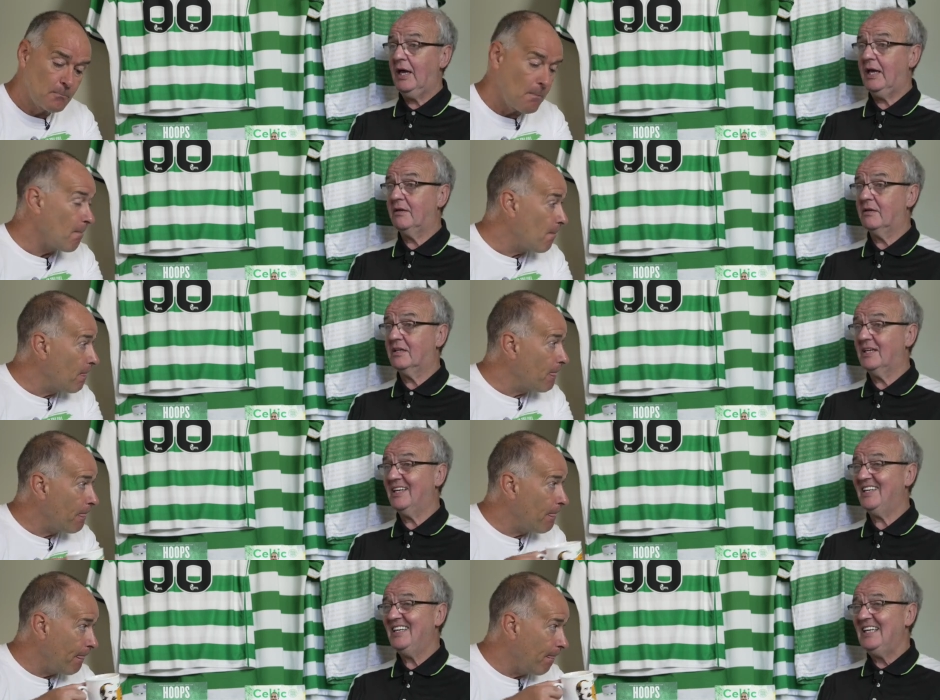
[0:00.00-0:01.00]
Speaker 1: and
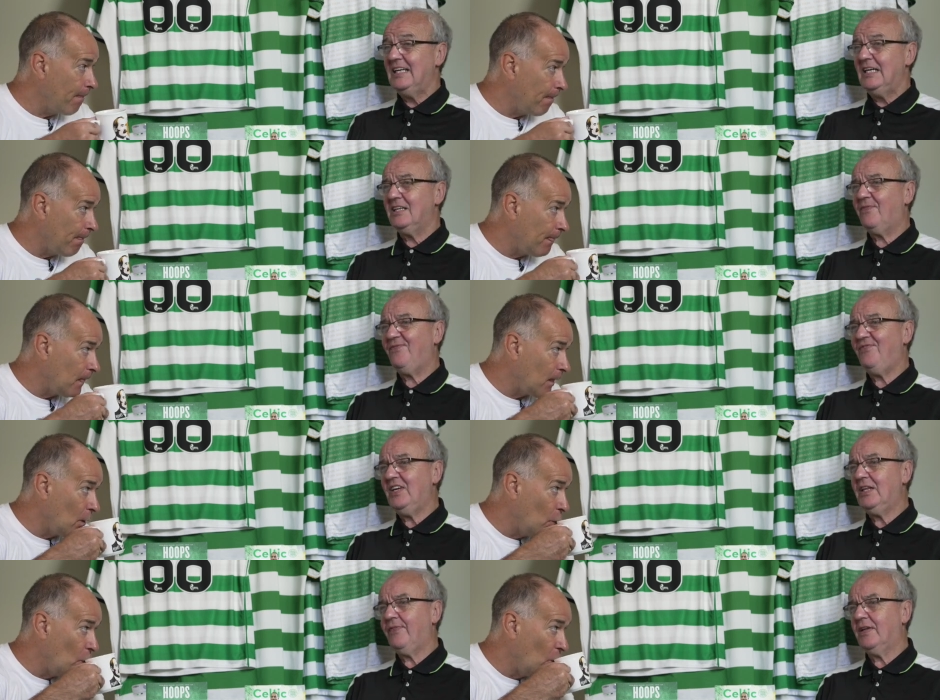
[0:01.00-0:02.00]
uh, it's
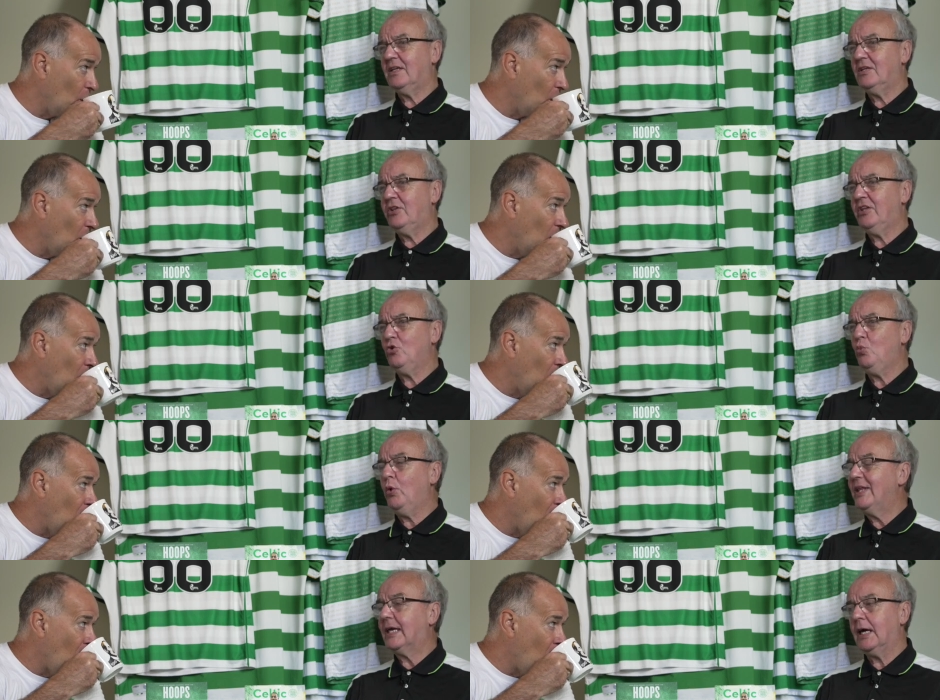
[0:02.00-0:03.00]
very, very. They don't
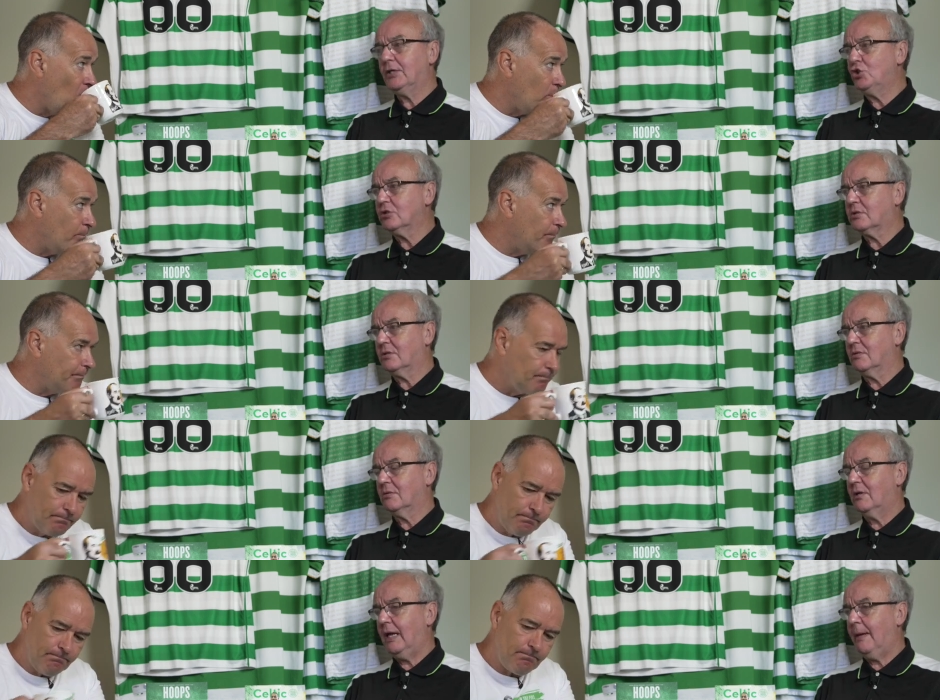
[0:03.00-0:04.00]
want to get injured.
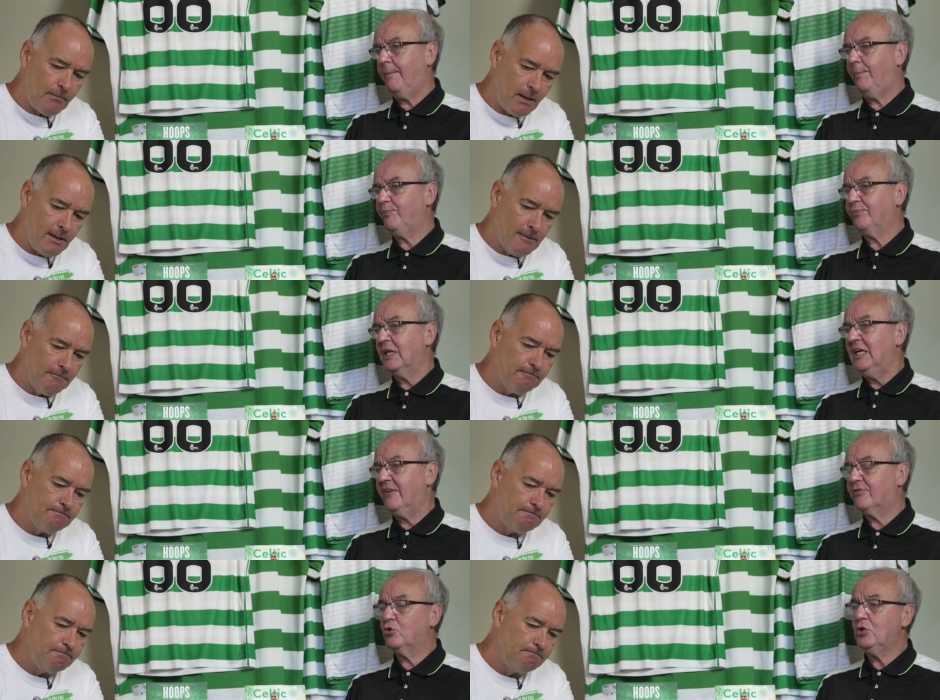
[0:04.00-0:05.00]
Um,
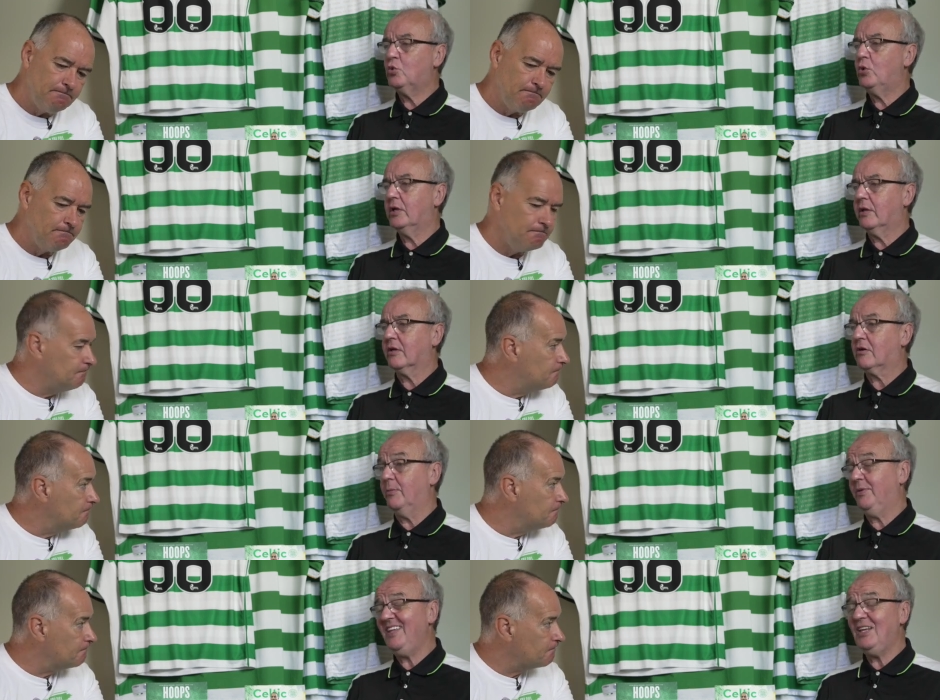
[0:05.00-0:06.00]
if they're going to go to another
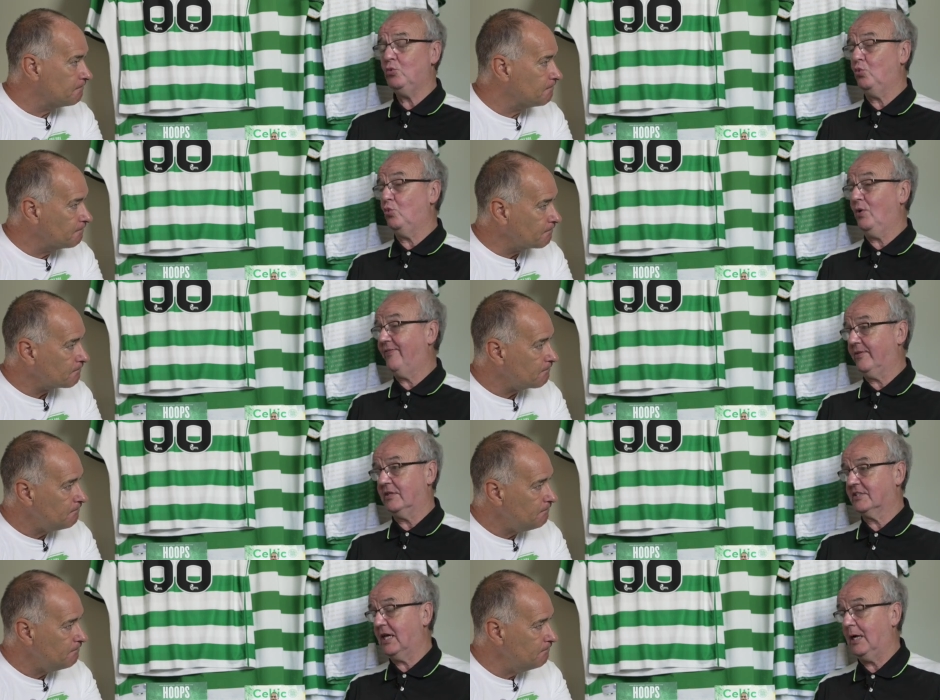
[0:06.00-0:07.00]
club, and they know everything
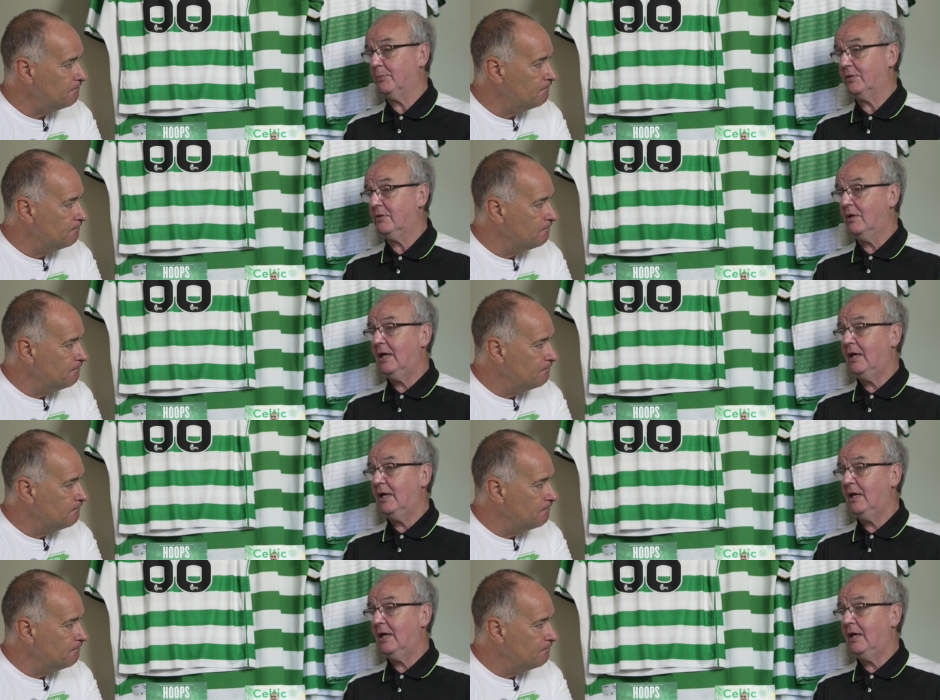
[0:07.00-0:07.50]
that's happening,